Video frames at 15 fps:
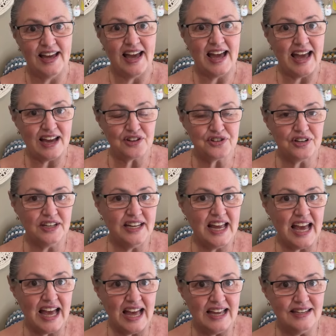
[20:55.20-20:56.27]
actually
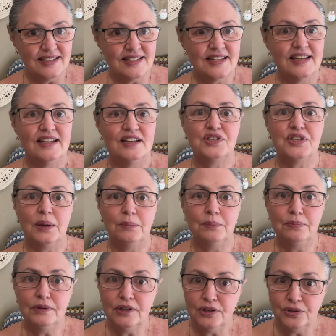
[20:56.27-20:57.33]
has some
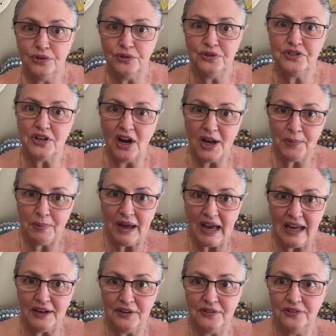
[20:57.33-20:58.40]
blue dye
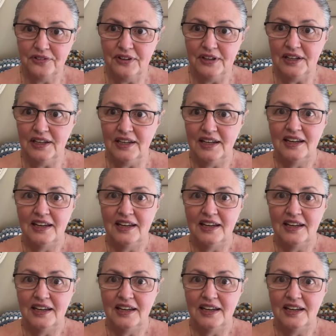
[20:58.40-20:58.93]
particles in it.